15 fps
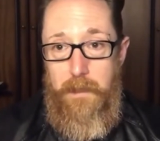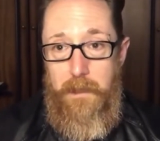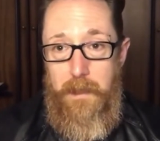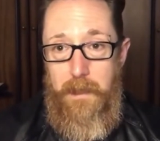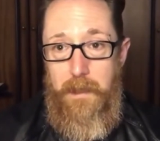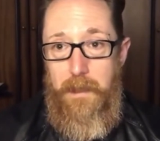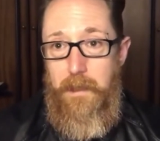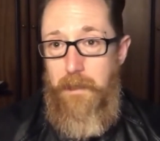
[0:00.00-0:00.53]
They
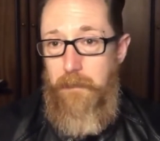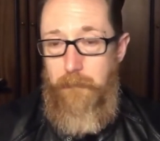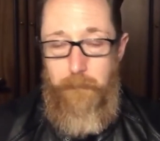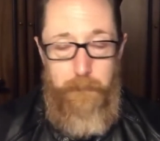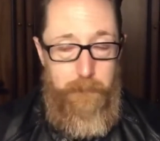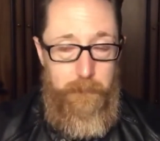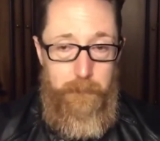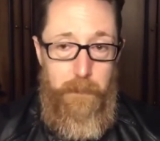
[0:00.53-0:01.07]
are
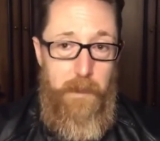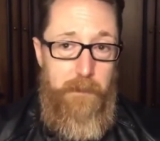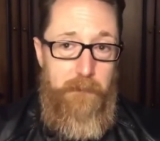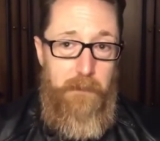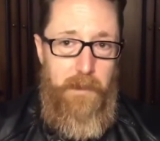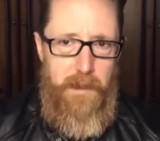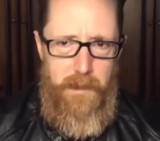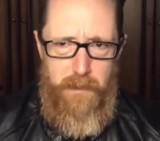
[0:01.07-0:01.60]
by
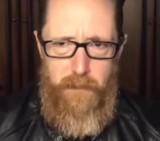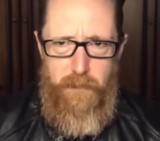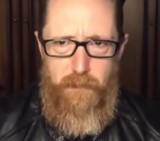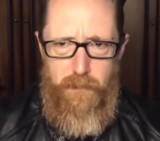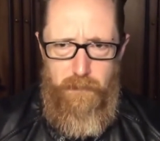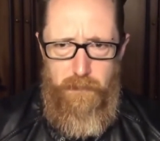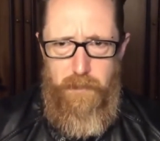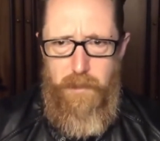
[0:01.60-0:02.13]
far
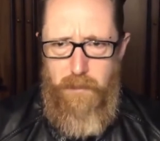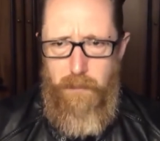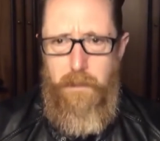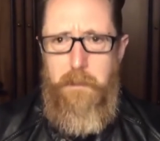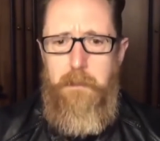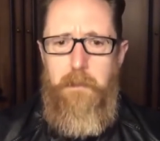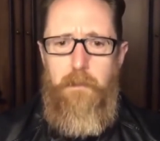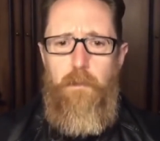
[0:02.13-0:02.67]
the
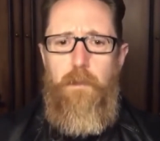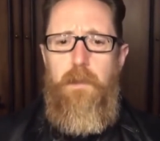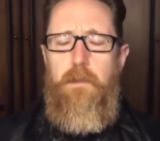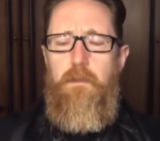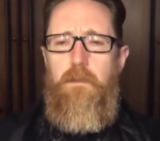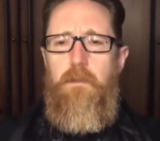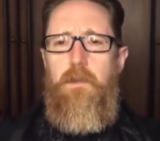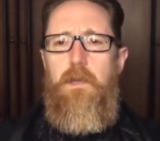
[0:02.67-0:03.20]
creepiest
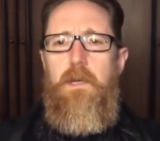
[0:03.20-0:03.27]
ones.